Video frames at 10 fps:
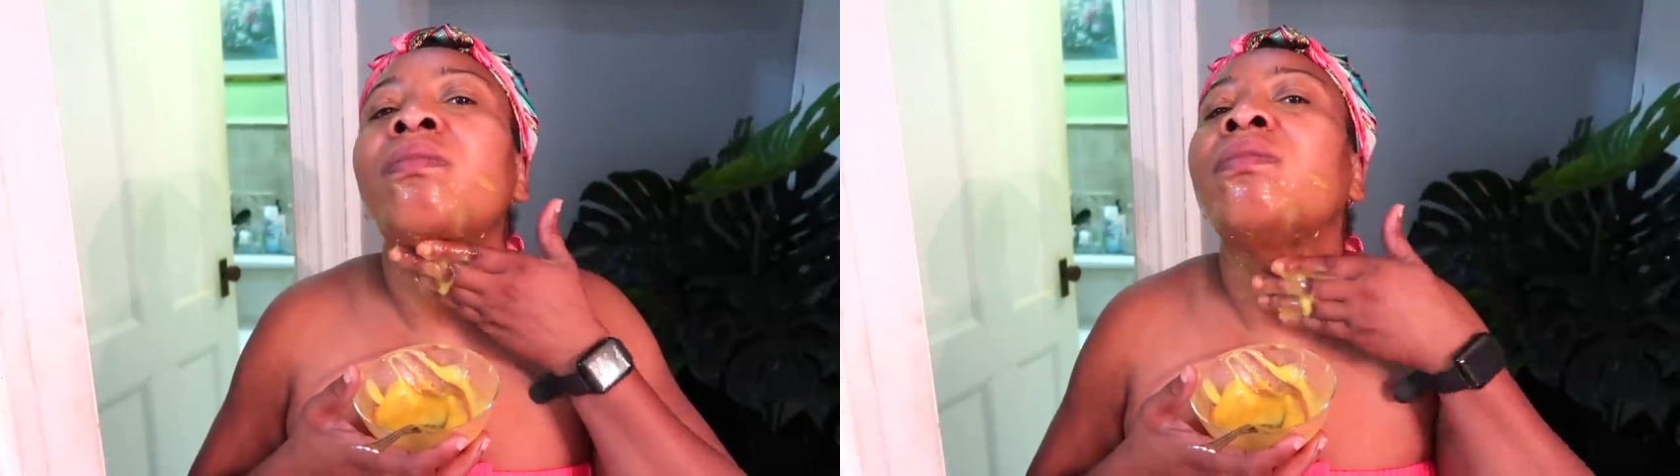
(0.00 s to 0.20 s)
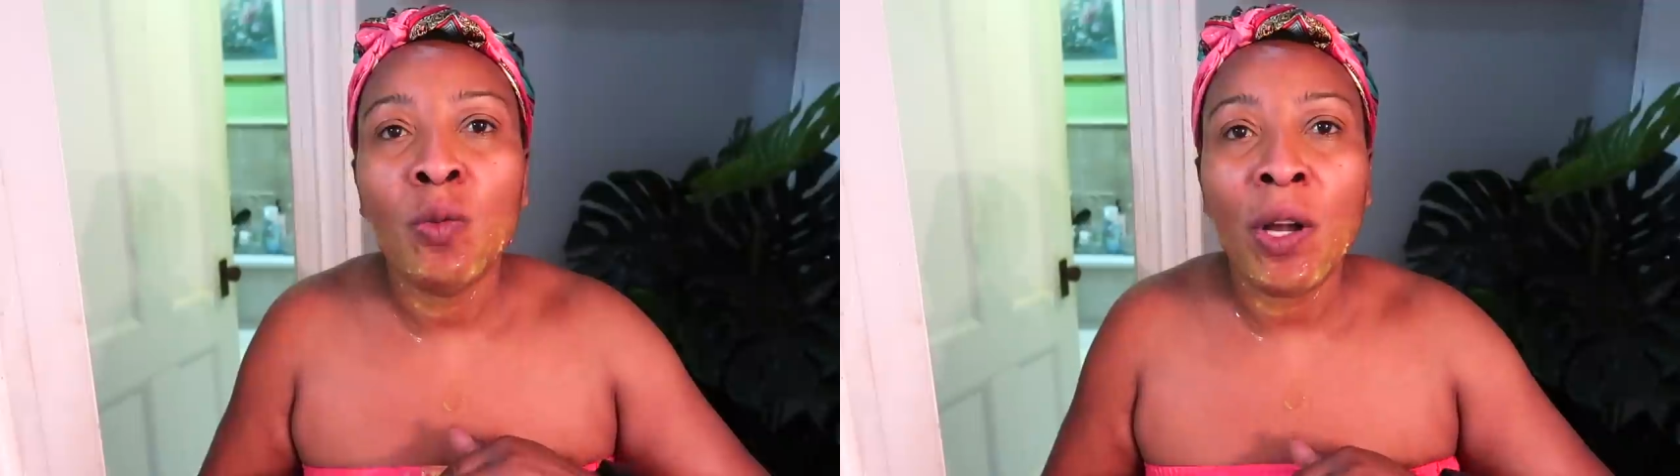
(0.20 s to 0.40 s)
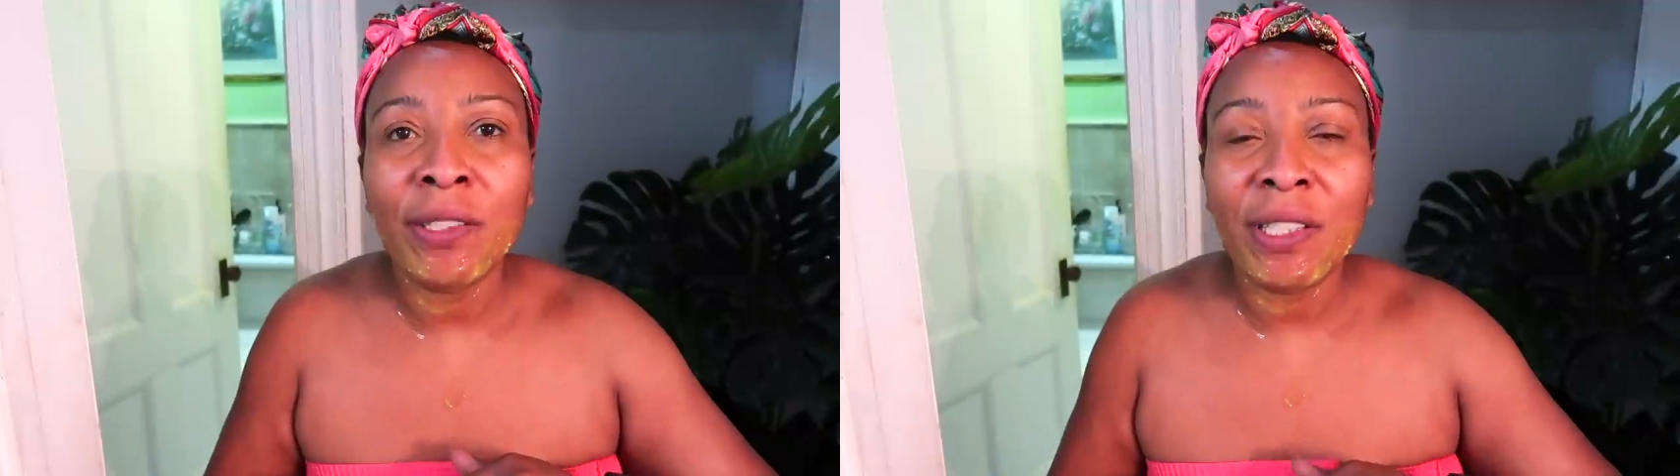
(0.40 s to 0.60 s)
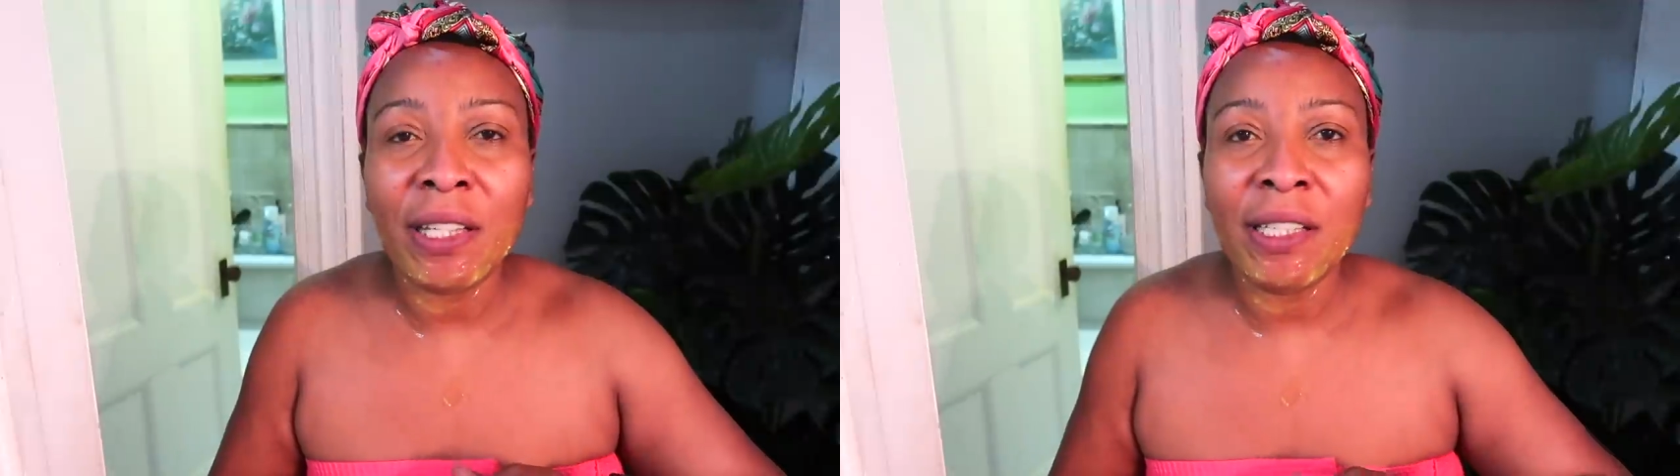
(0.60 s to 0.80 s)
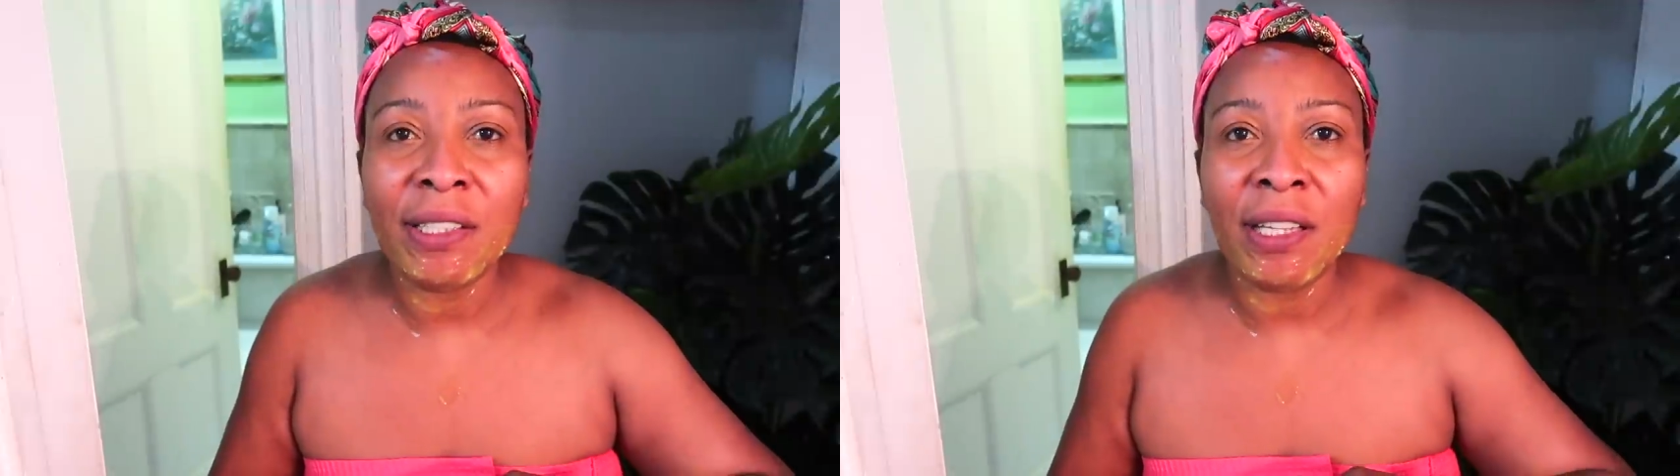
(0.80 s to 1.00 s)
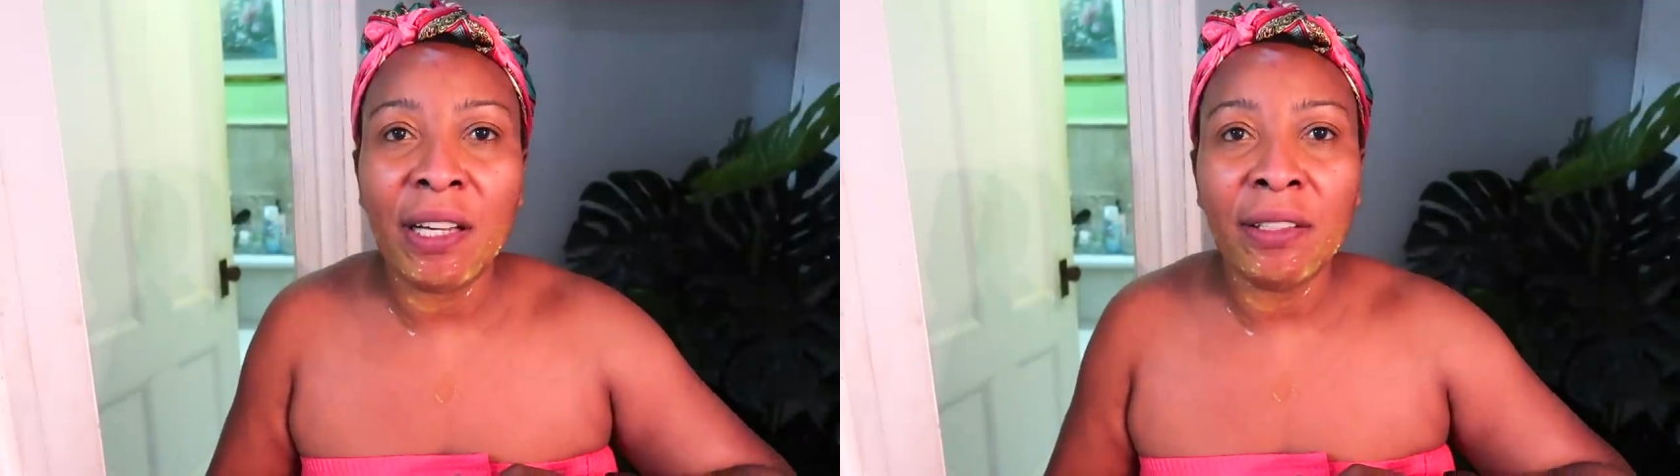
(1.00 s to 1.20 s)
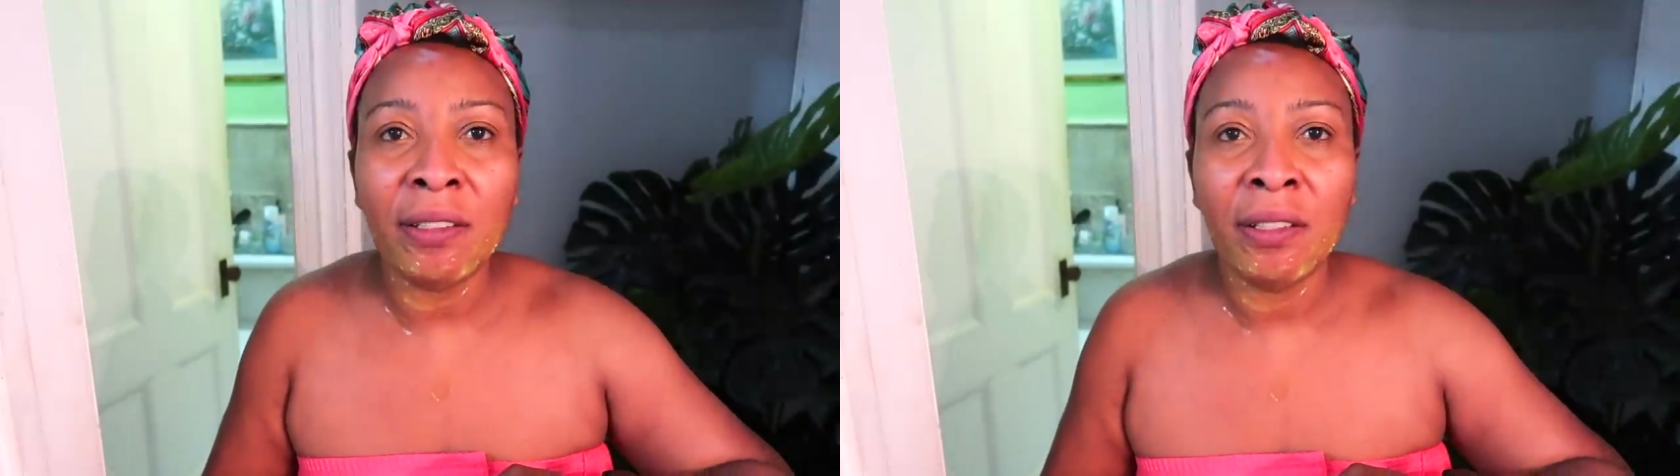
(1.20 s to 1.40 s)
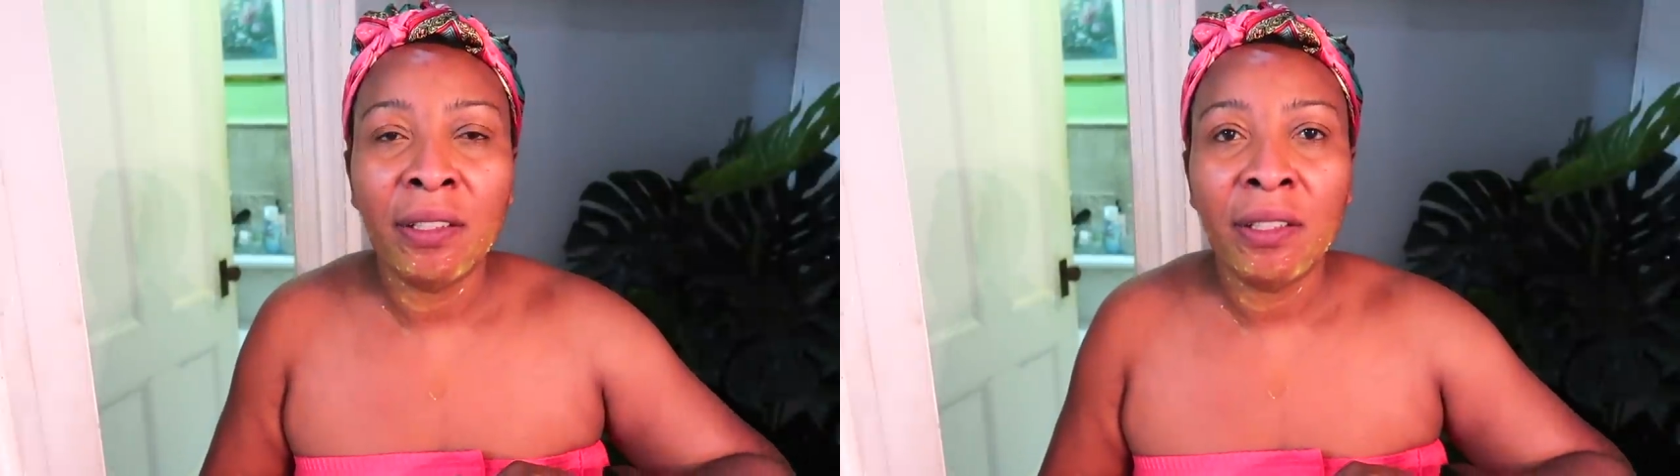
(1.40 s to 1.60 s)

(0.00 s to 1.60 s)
Once that is done,